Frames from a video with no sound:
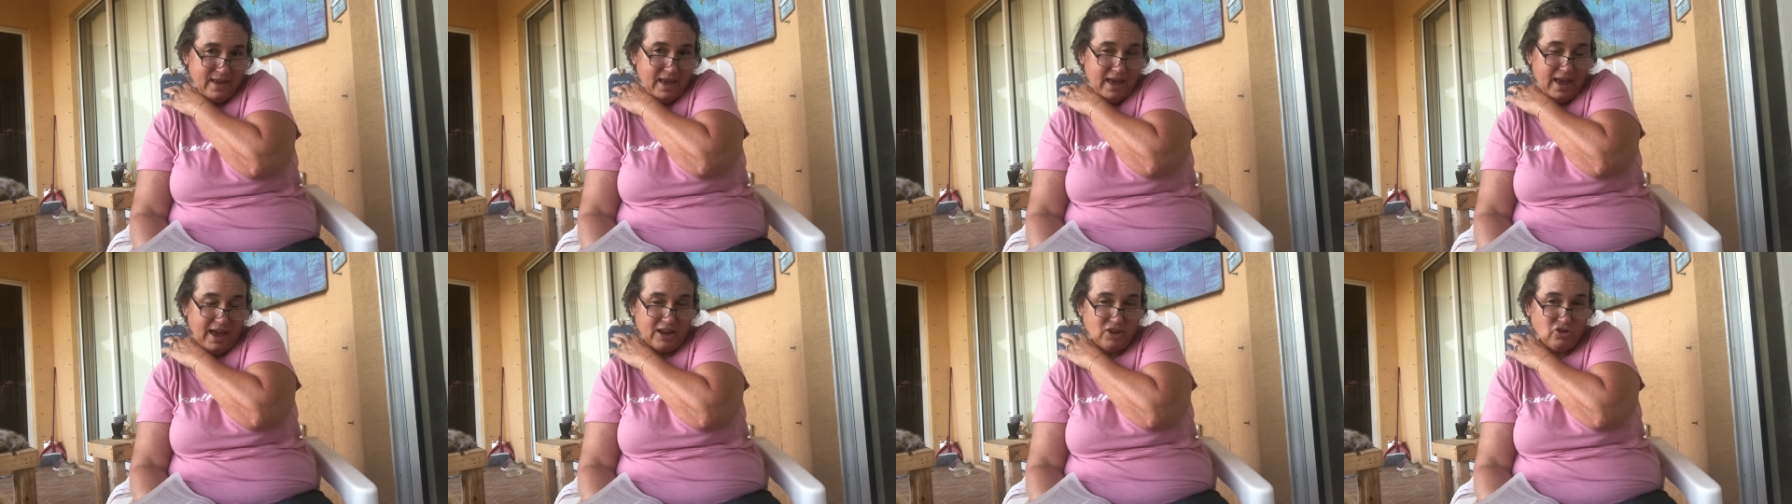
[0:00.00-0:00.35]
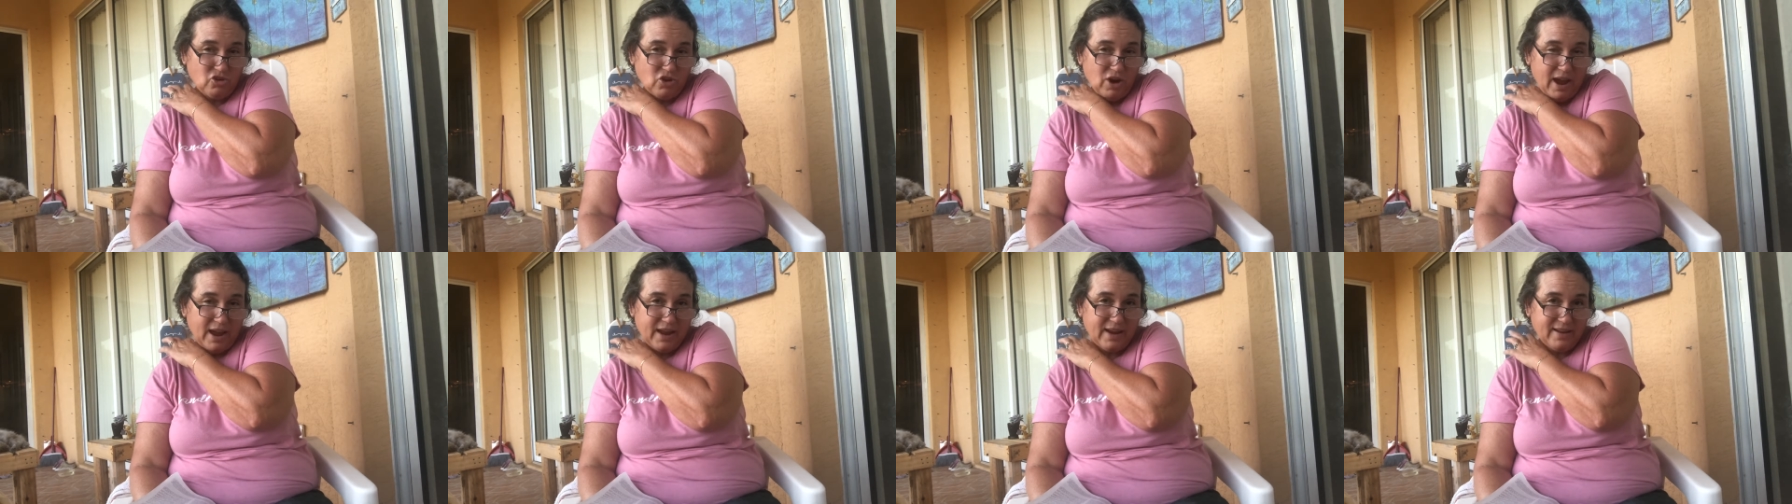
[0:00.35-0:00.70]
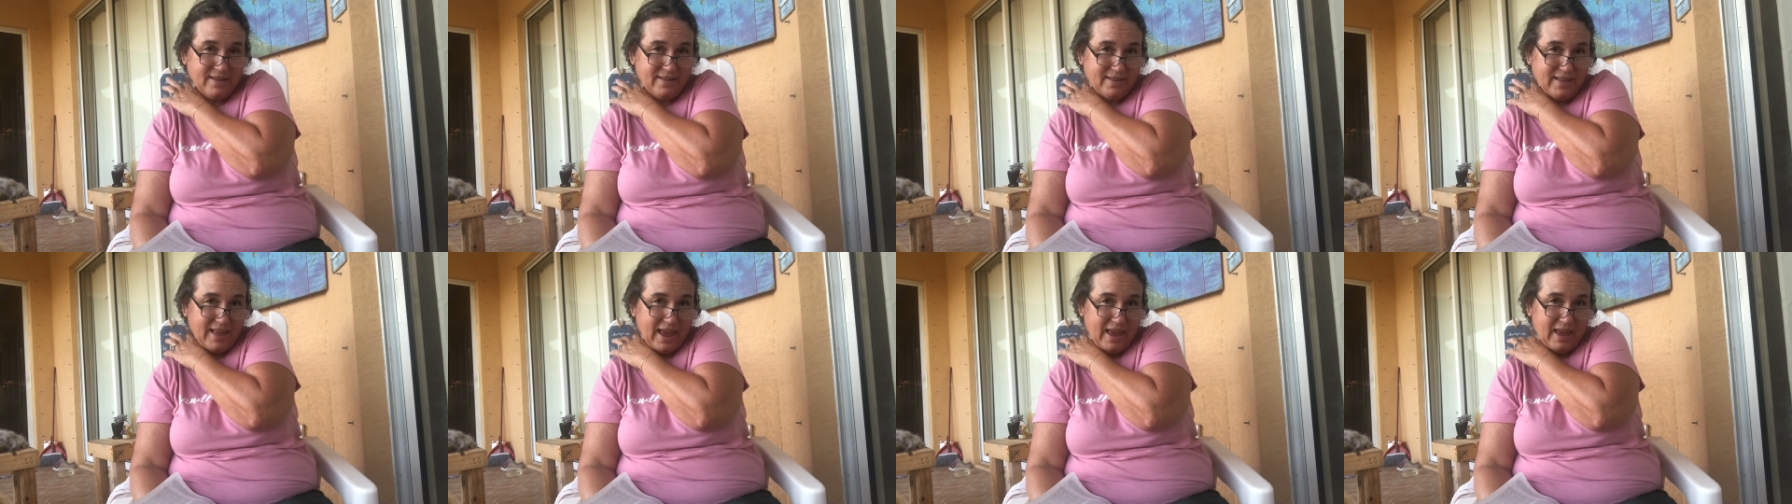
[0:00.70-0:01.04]
I try to
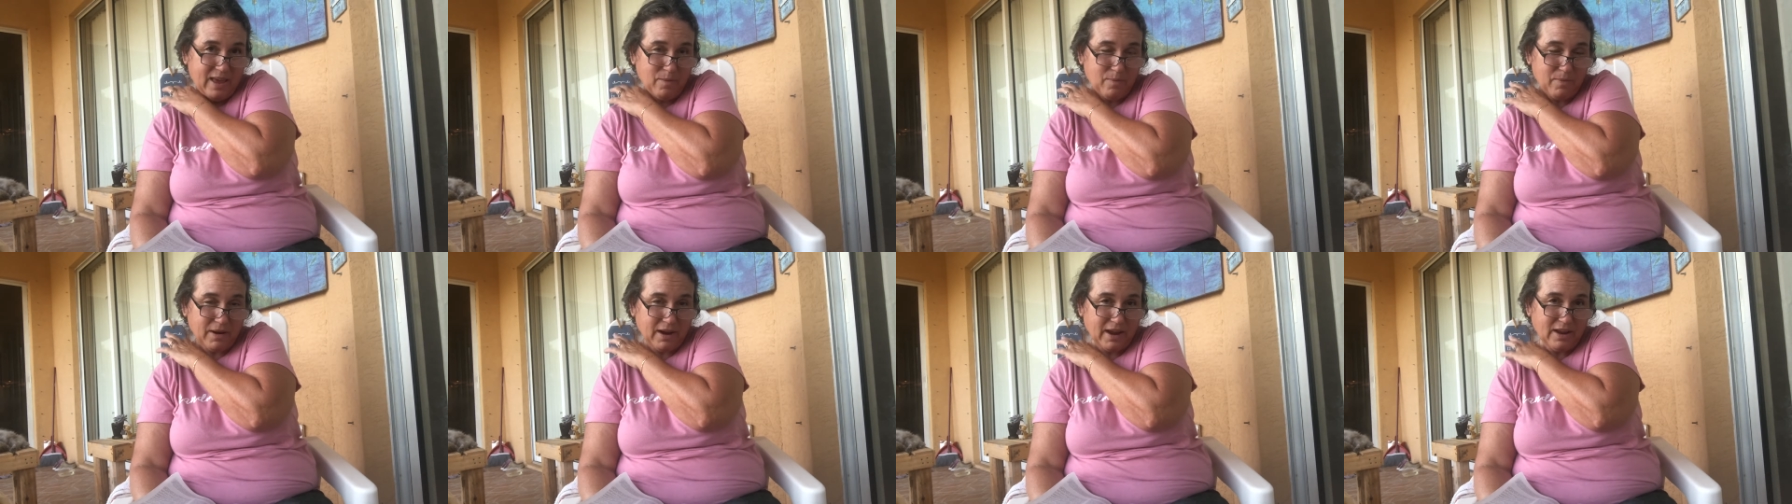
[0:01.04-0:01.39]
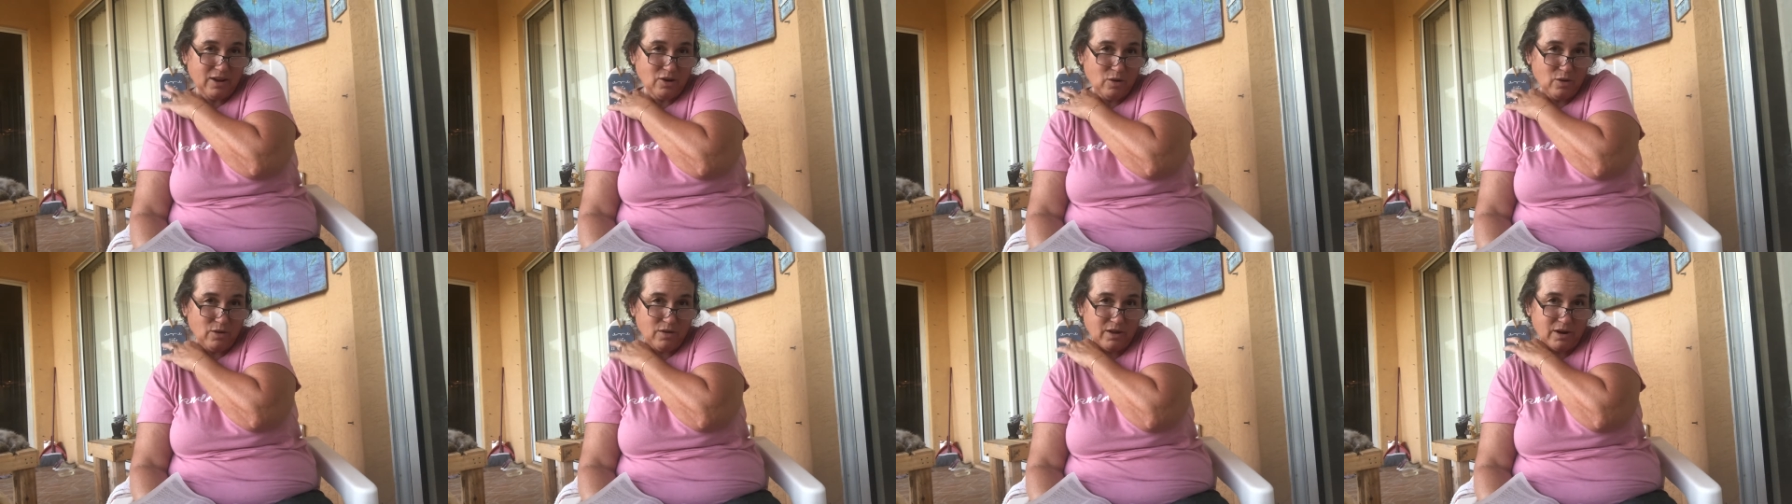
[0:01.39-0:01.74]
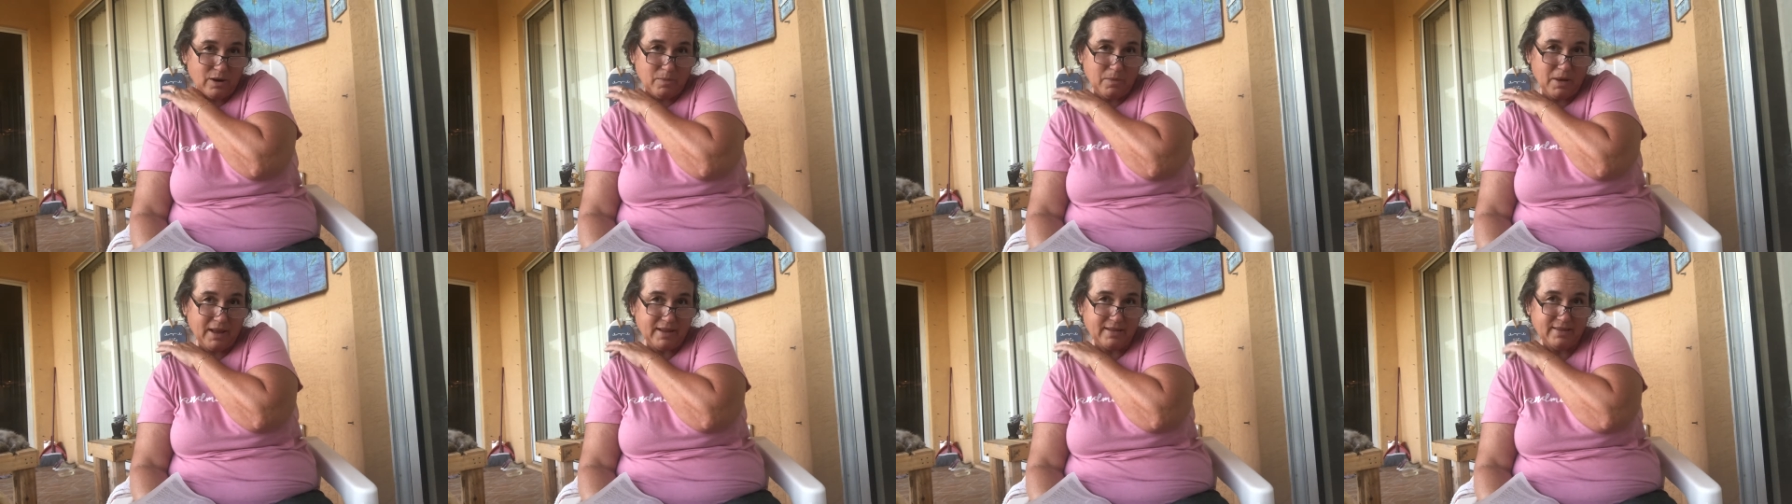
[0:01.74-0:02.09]
say it, but I know that
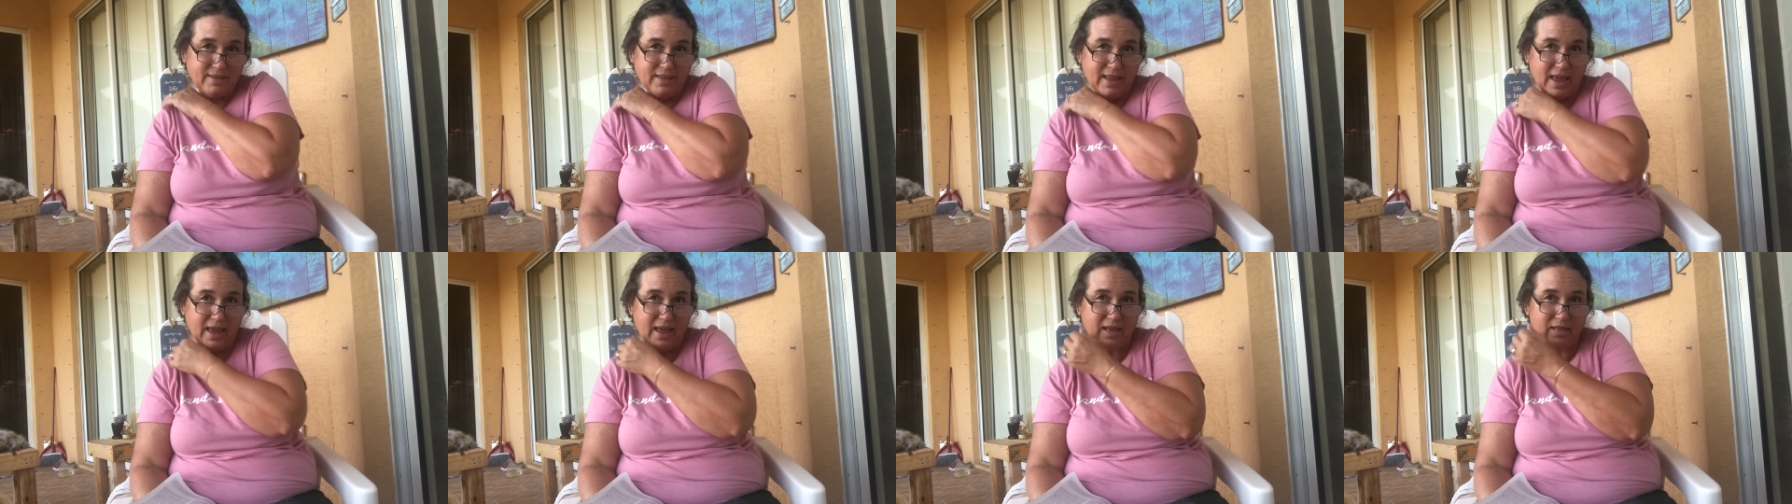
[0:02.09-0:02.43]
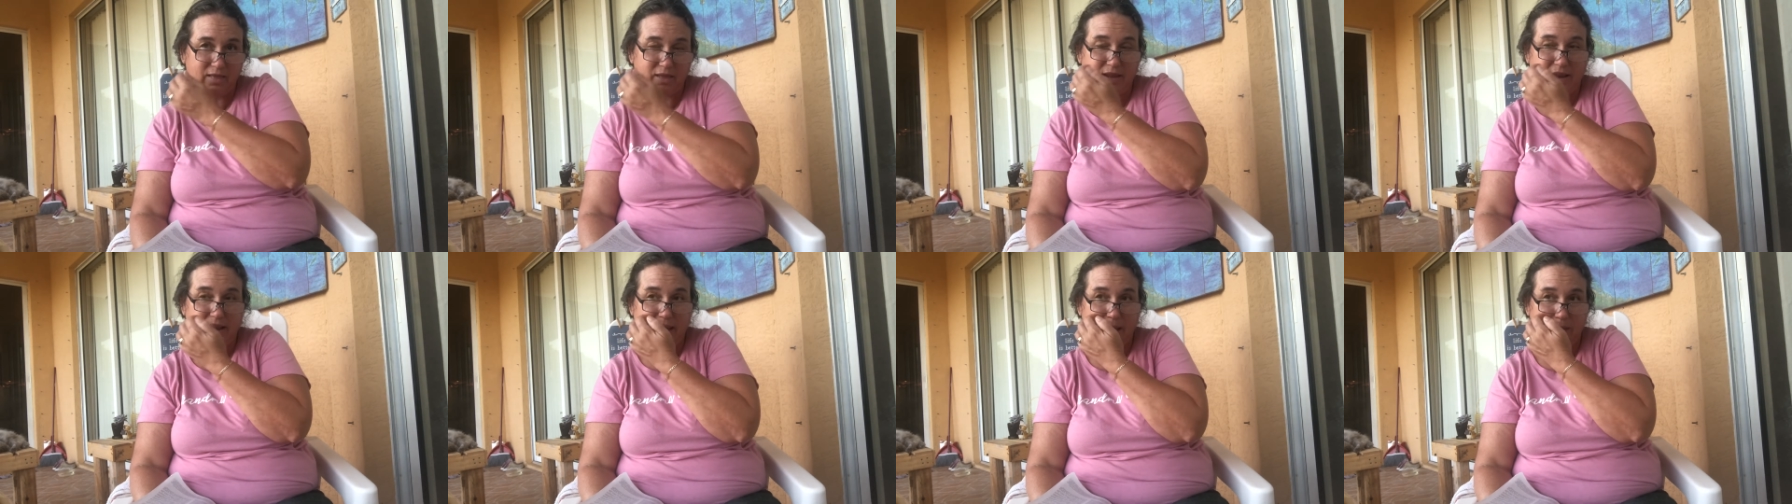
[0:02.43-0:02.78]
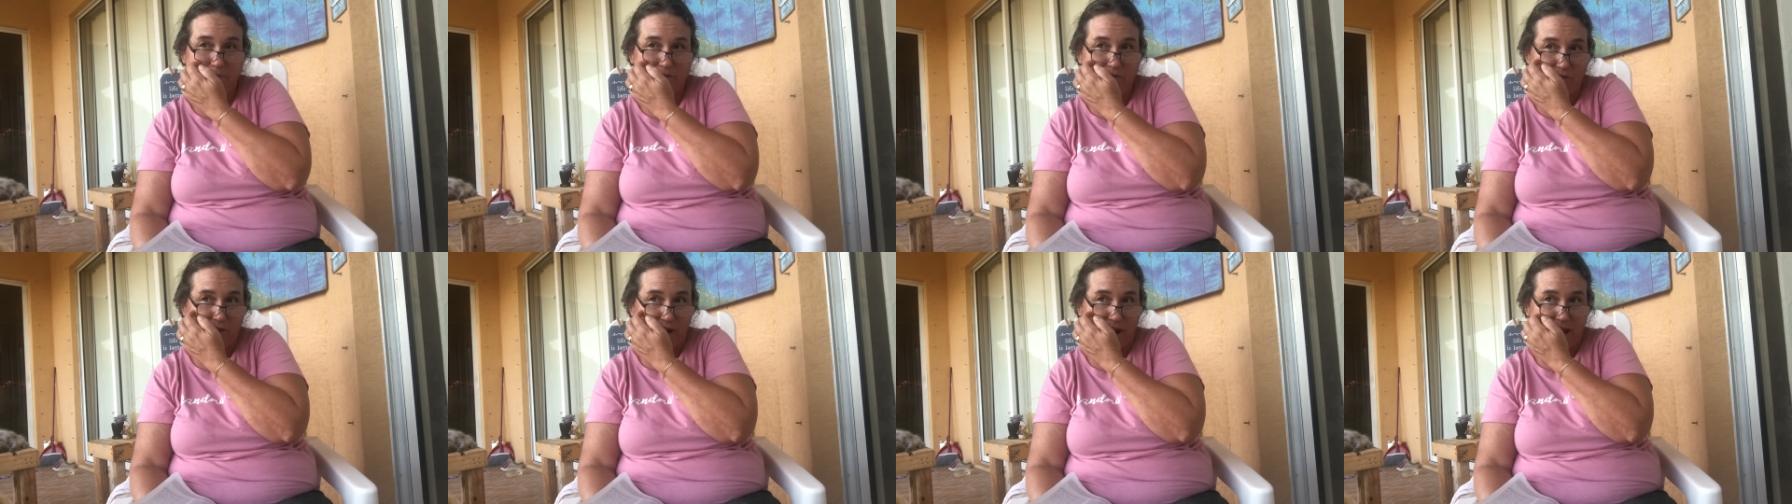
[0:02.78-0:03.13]
I'm not saying the
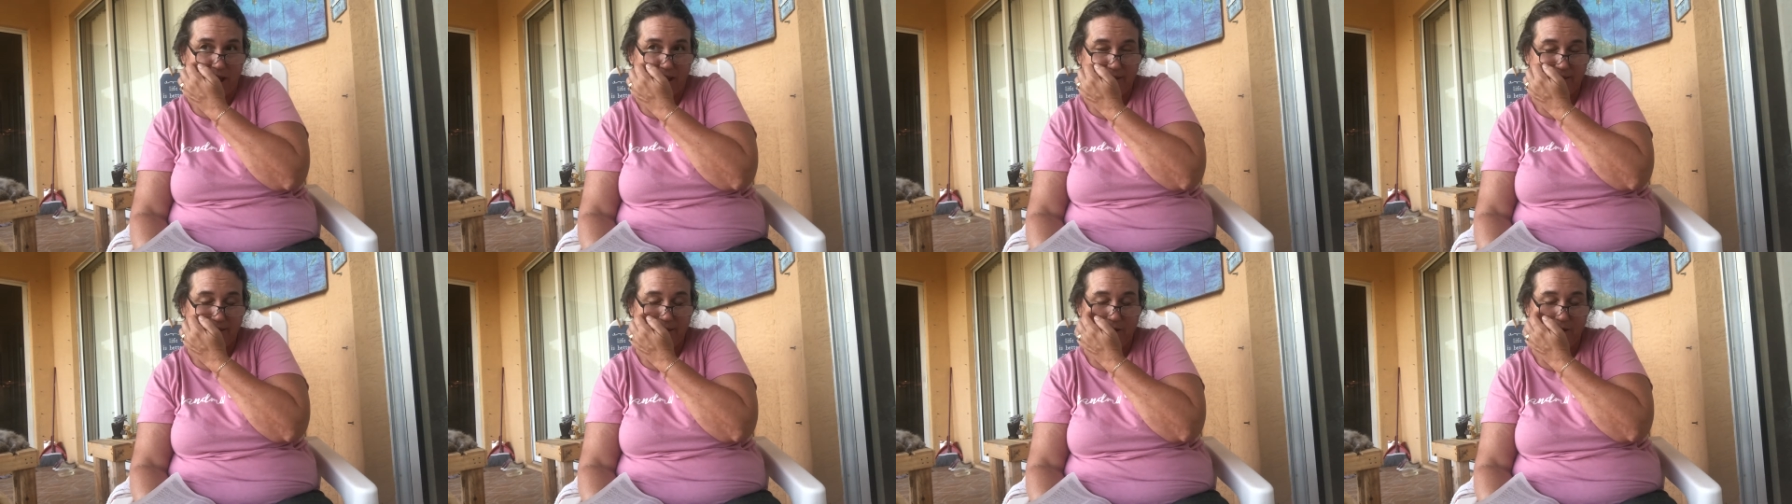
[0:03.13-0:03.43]
names right.